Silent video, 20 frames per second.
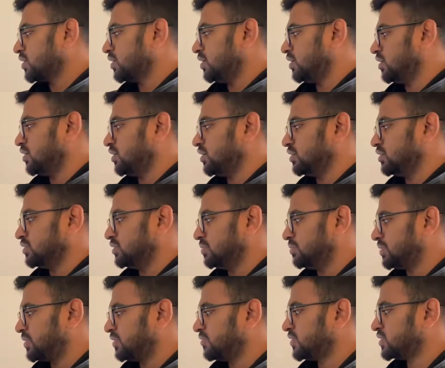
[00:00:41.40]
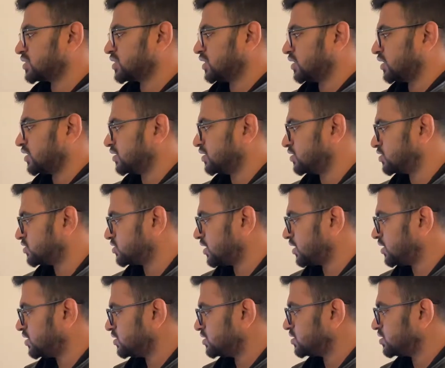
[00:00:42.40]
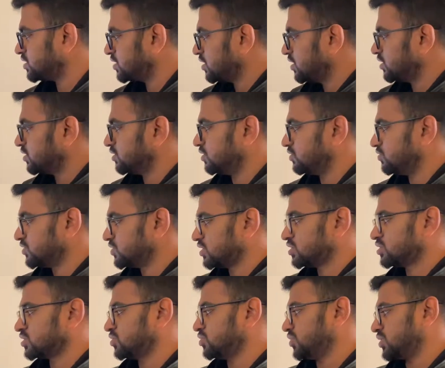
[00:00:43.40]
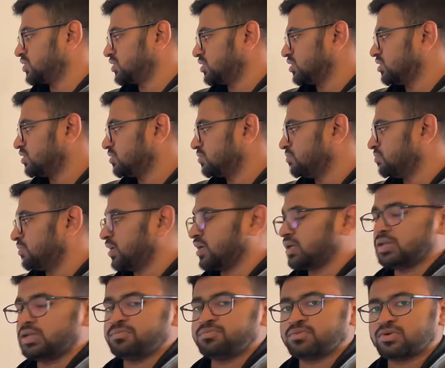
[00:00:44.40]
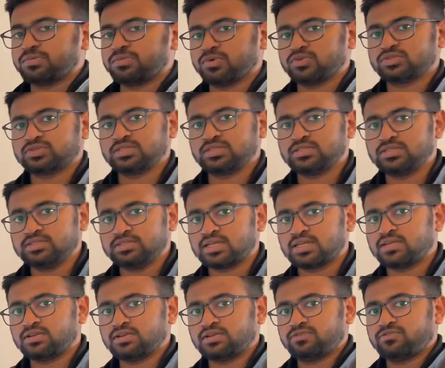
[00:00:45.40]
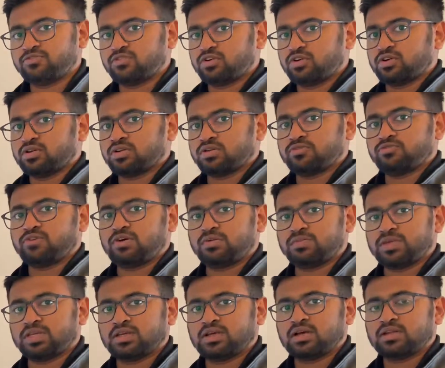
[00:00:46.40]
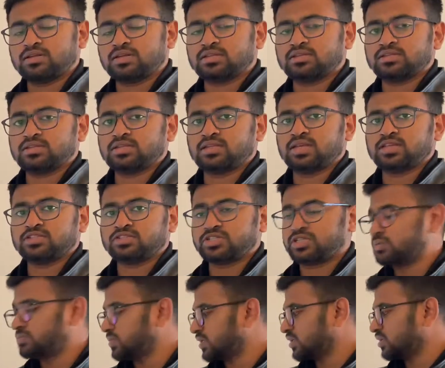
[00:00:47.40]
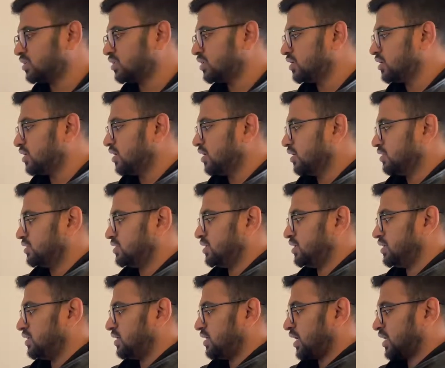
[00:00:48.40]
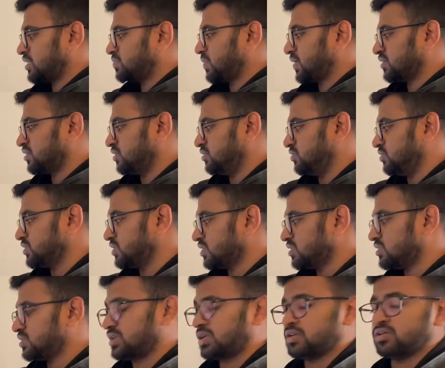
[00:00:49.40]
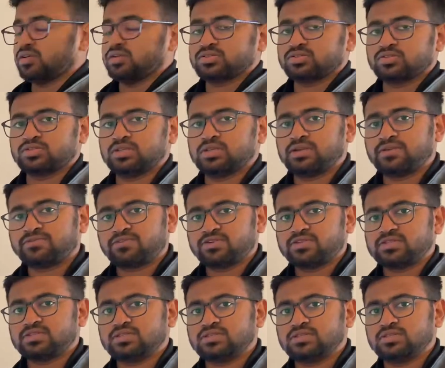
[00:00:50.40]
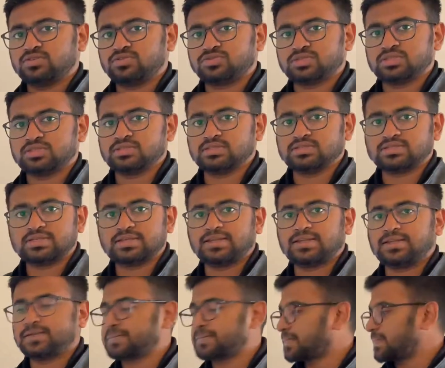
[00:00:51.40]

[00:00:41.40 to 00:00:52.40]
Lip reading: the previous conducted studies, the research question, my proposed design for forming ultra-thin gauge sheet metal, the expected results, and also the references used in the study.